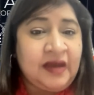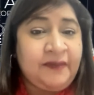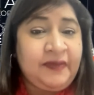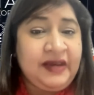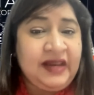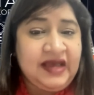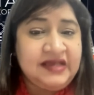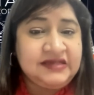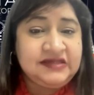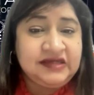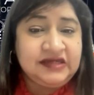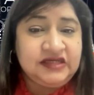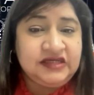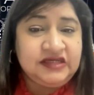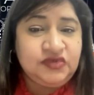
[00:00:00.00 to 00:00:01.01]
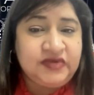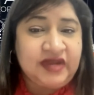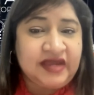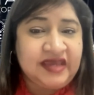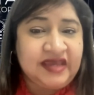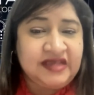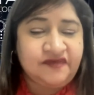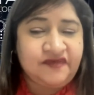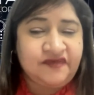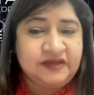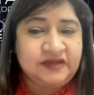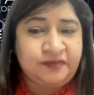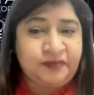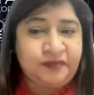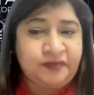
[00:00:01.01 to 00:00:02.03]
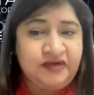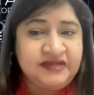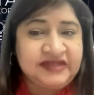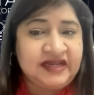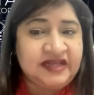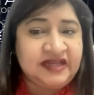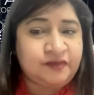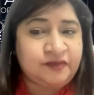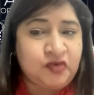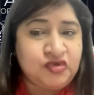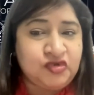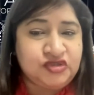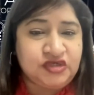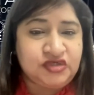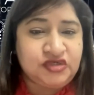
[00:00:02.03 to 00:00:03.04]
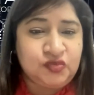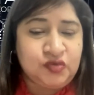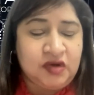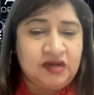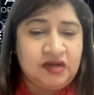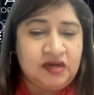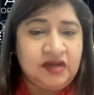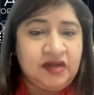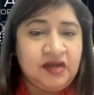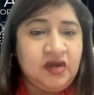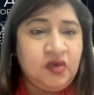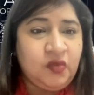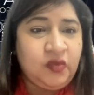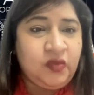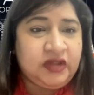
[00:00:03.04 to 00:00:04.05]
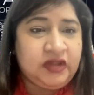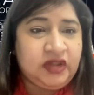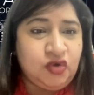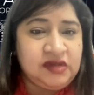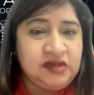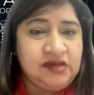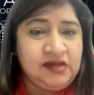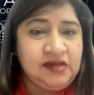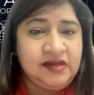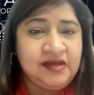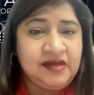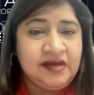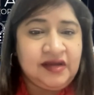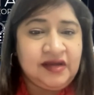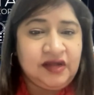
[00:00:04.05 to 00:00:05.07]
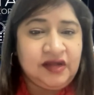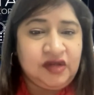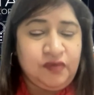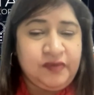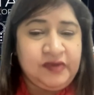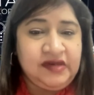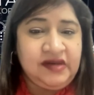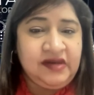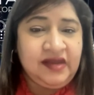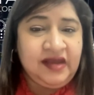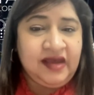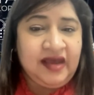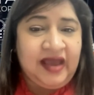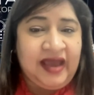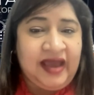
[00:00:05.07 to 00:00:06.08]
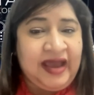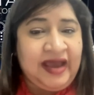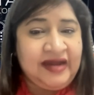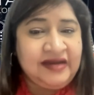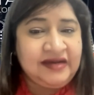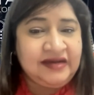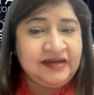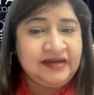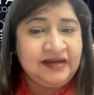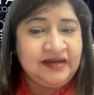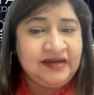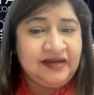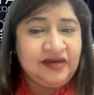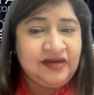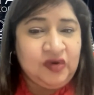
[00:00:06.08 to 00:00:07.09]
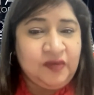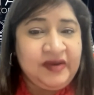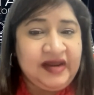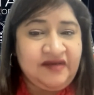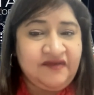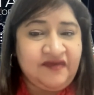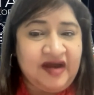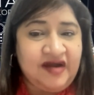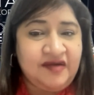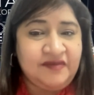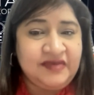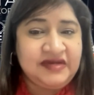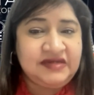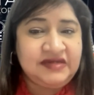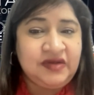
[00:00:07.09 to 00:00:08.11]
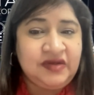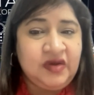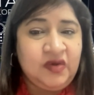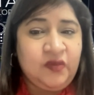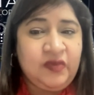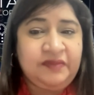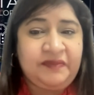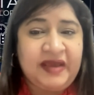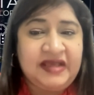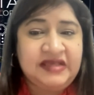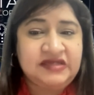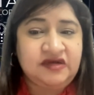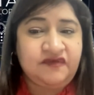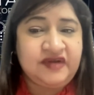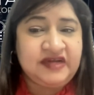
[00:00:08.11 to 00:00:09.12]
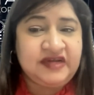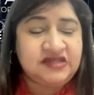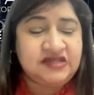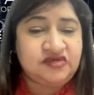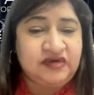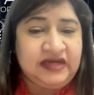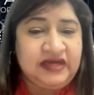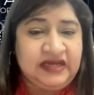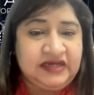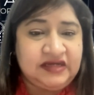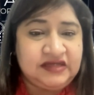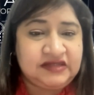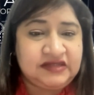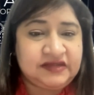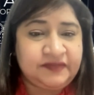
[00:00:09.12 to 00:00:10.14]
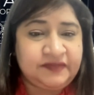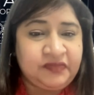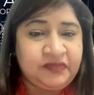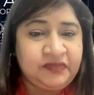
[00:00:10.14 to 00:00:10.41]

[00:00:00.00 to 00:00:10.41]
Kapila has nearly 2 decades of experience and exposure to work with local, global, and global environment with best of industry leaders.